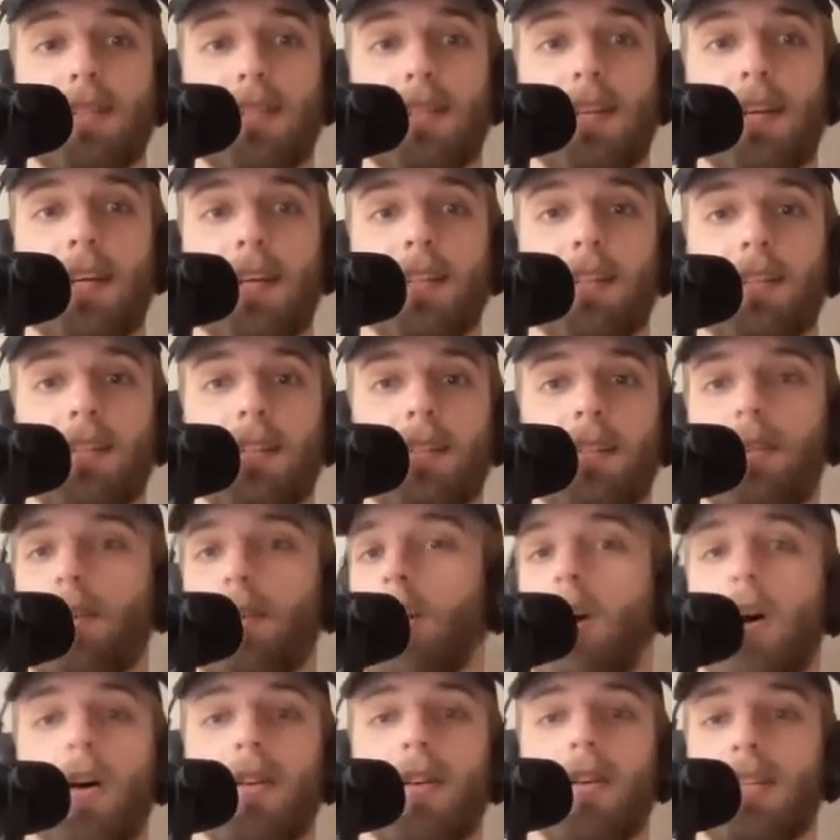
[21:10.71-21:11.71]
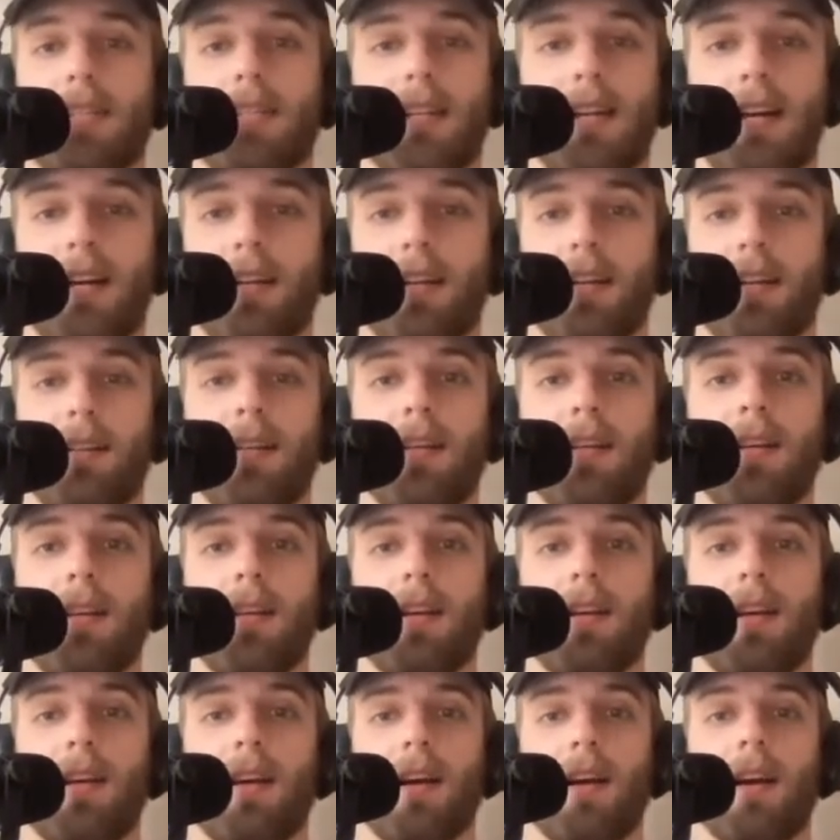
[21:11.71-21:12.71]
signed. Yeah, no, yeah, he's yeah,
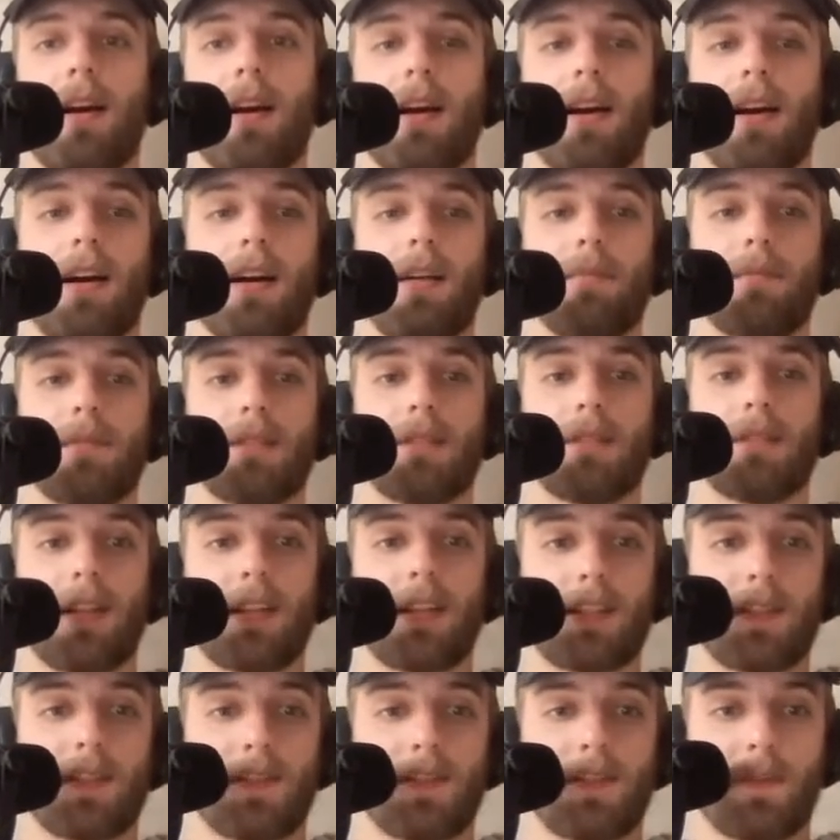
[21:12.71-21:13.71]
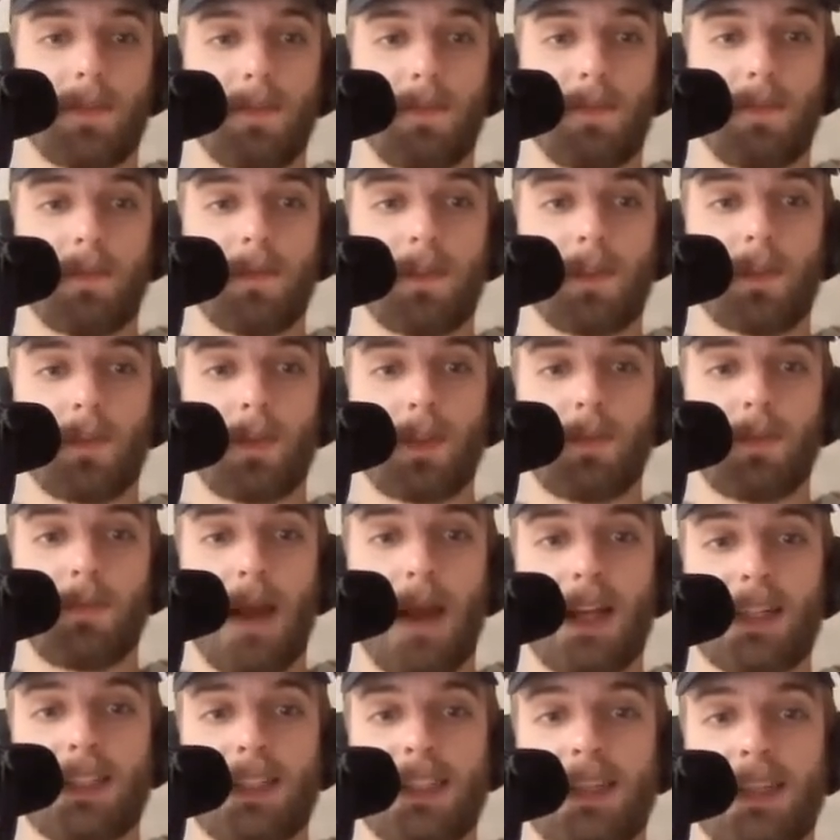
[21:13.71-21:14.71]
not. Um, so let's switch
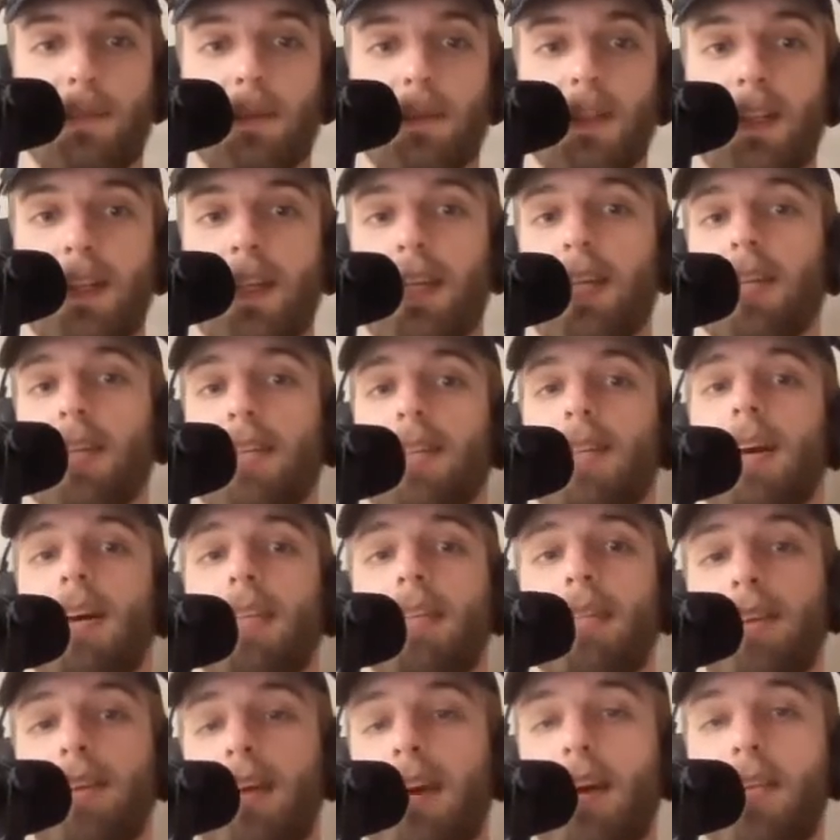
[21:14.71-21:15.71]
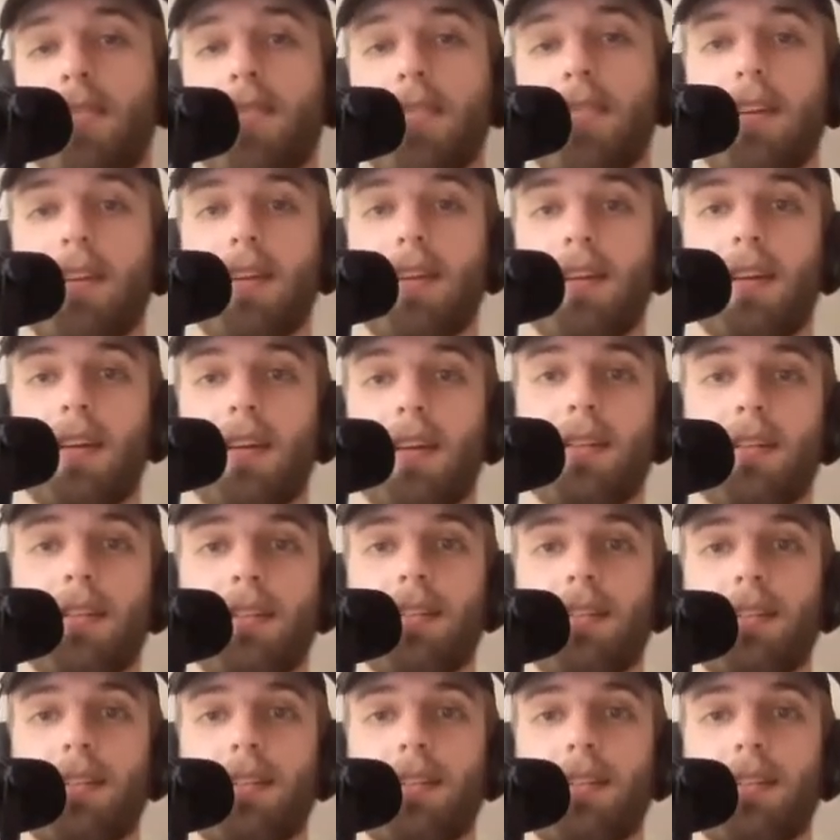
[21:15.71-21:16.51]
back to summer league now that you have the.